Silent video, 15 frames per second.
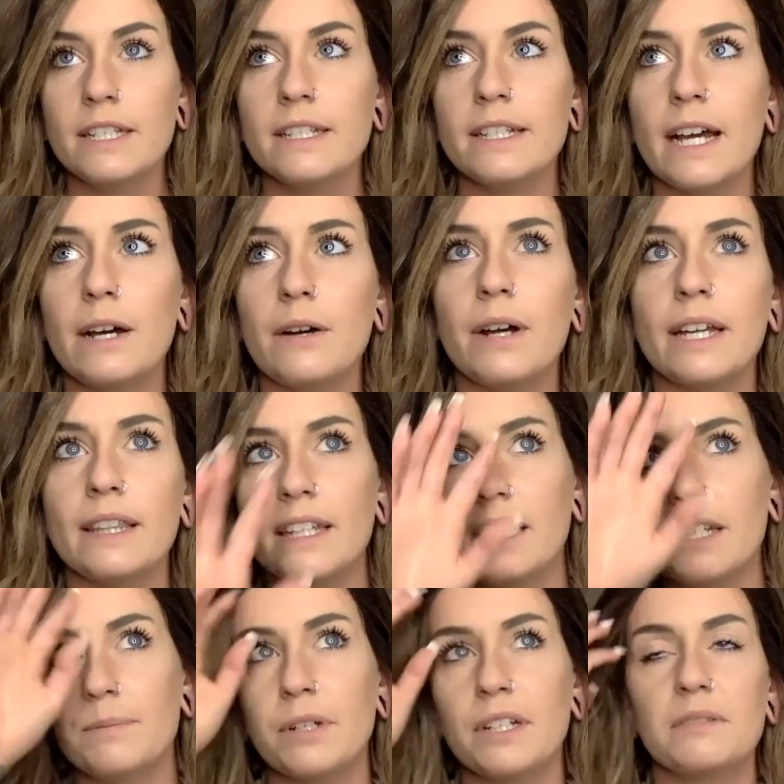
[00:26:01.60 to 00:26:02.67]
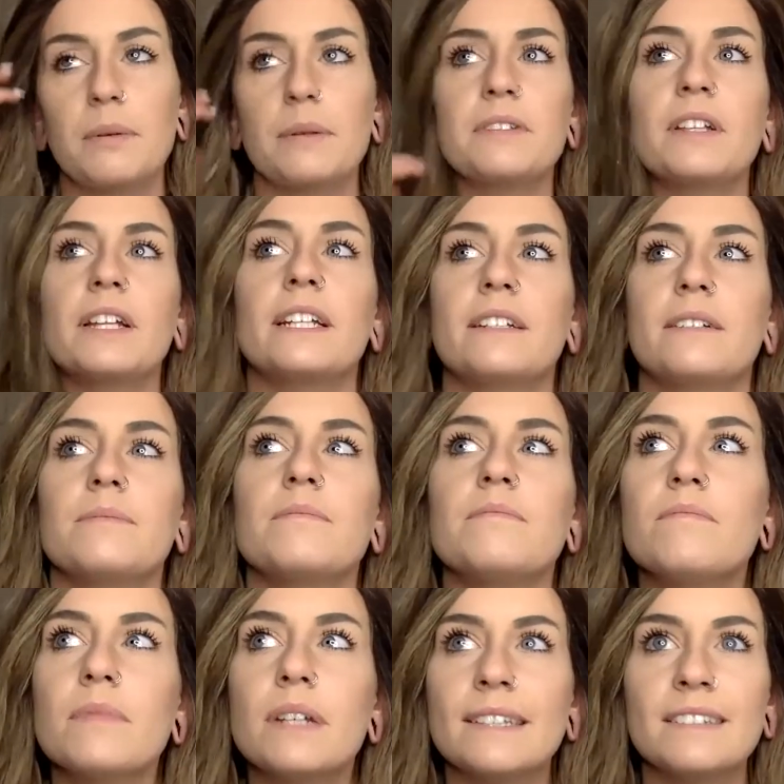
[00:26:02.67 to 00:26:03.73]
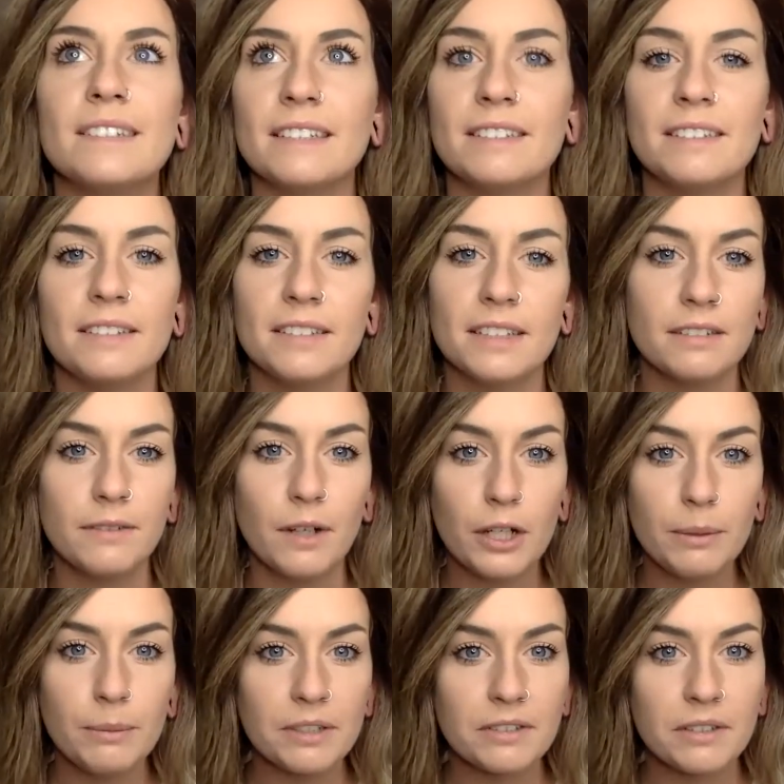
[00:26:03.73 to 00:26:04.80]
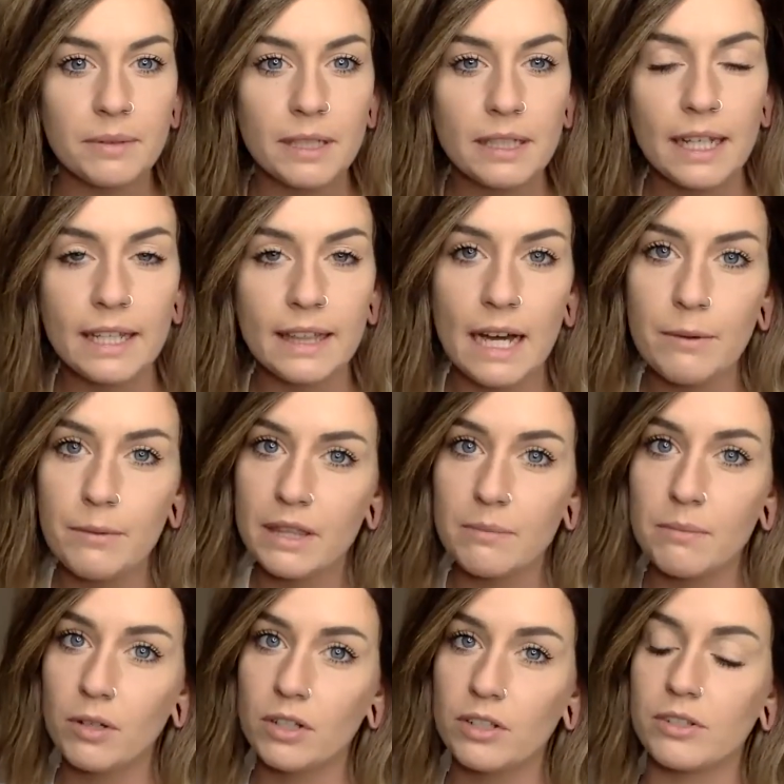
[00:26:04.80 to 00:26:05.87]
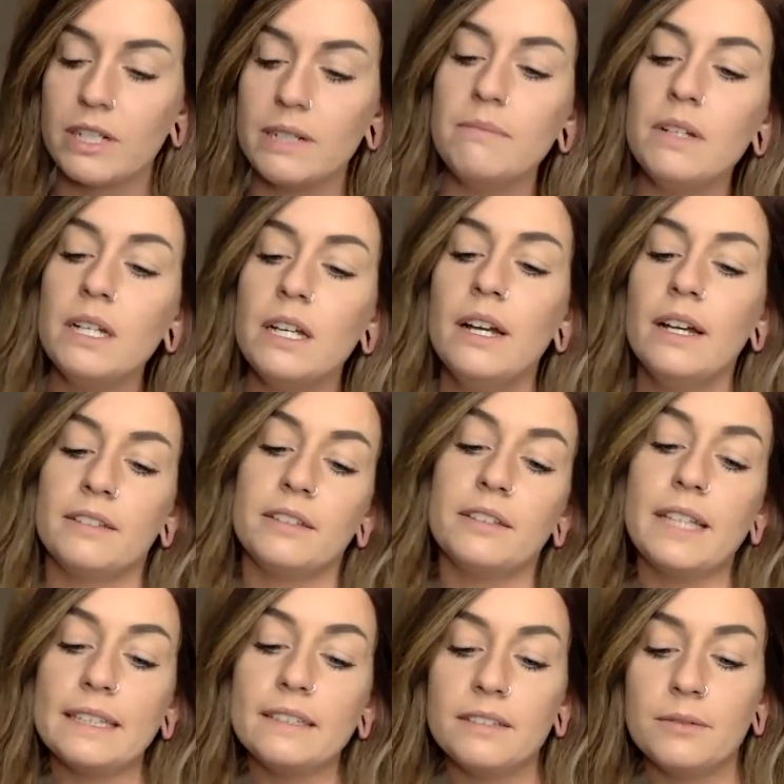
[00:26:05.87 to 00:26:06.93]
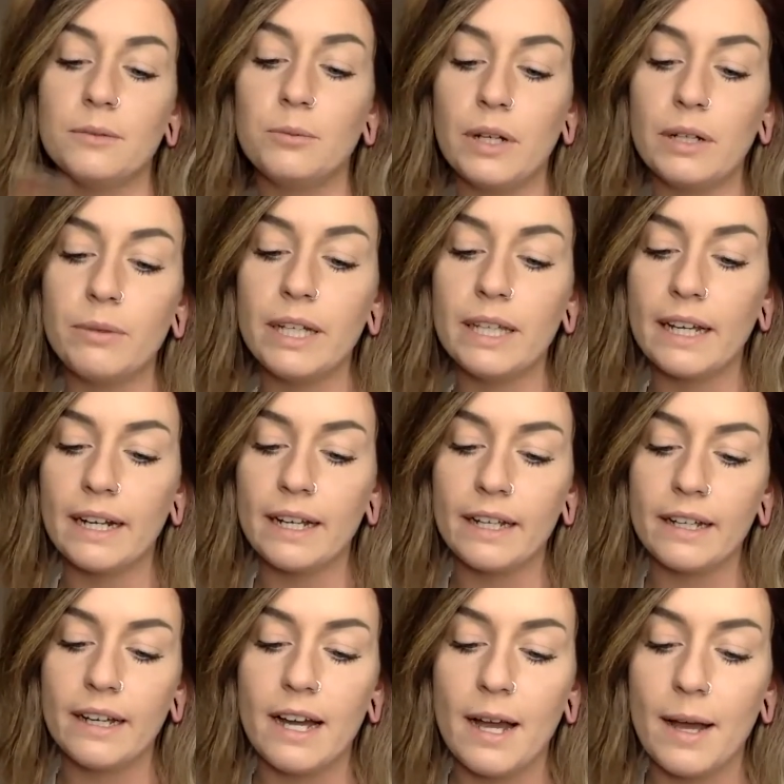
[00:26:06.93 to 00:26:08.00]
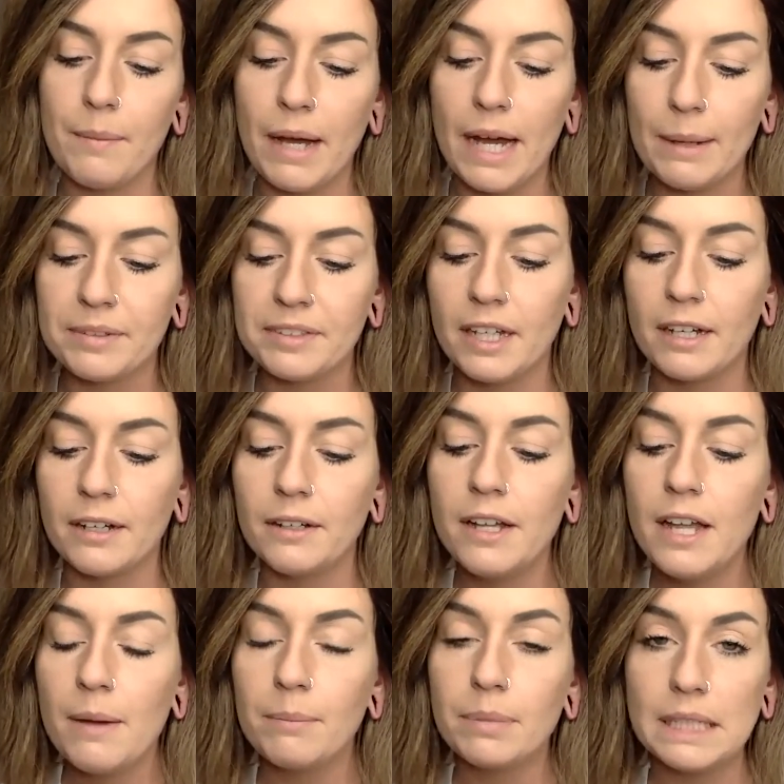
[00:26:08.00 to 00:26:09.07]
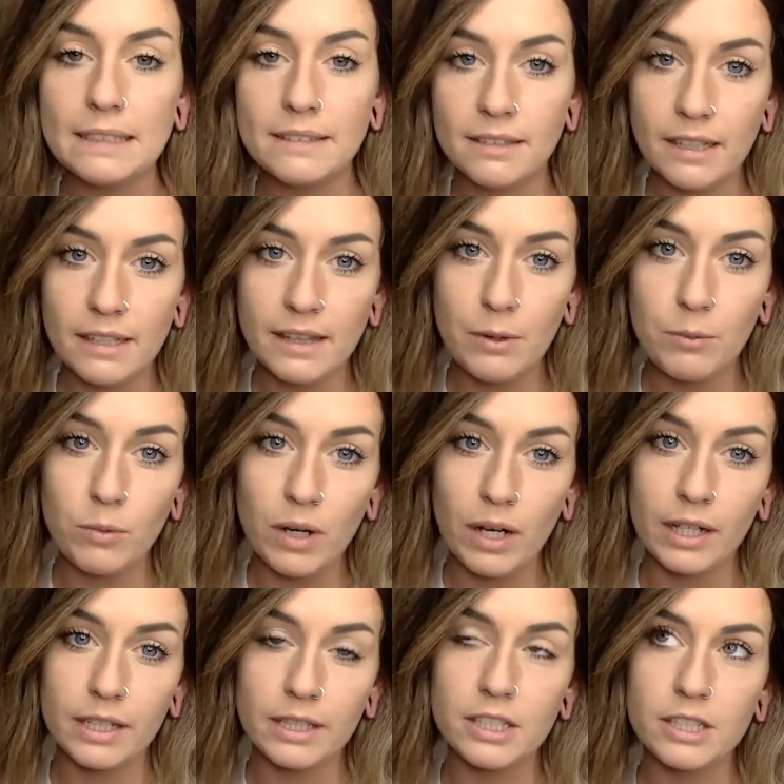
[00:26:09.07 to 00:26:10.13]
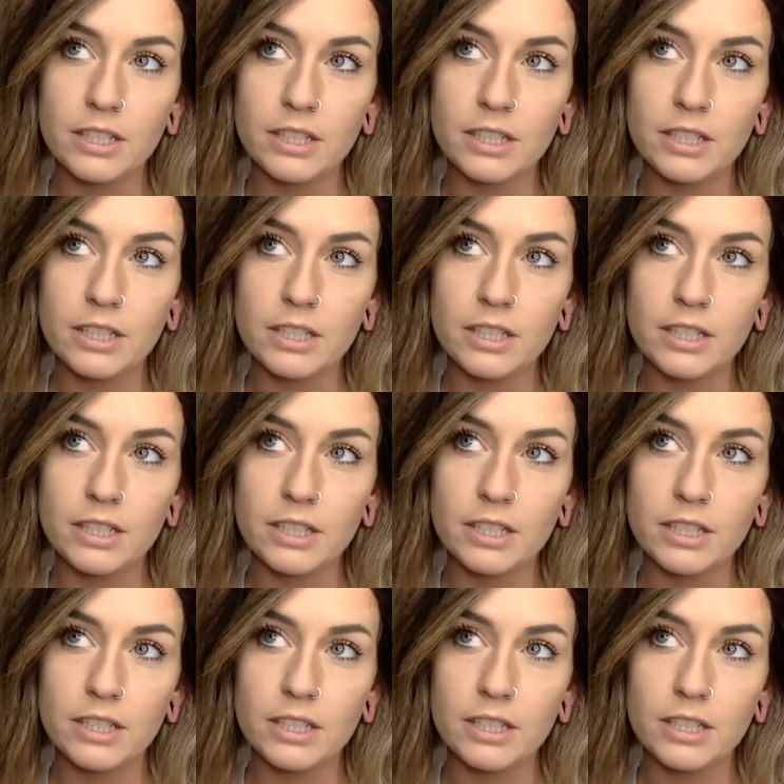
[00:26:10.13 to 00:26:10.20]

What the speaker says: to now I think it brings them up to like 66 volume or something like that with the Mocha Dream. So that's one way that I upsell. But let's say that they want,